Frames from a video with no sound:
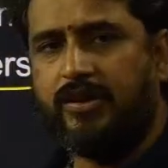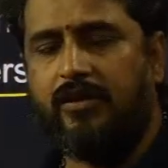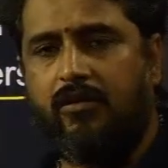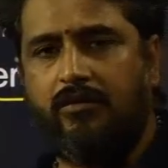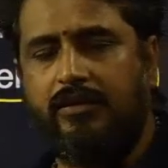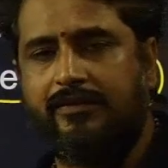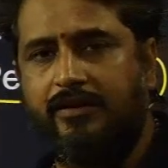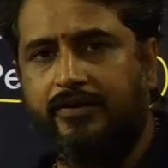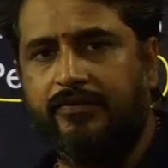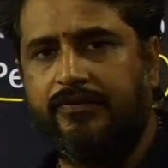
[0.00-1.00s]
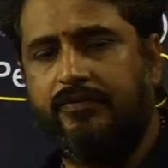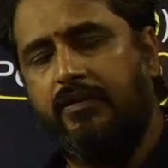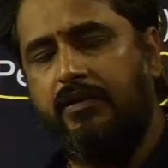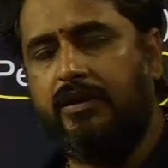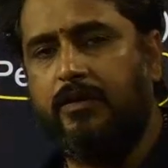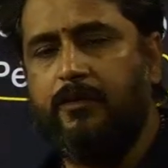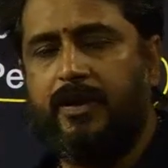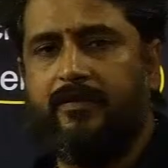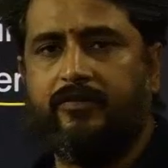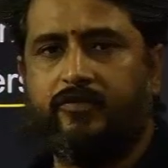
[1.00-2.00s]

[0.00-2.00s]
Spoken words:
in all the slots, a comparisons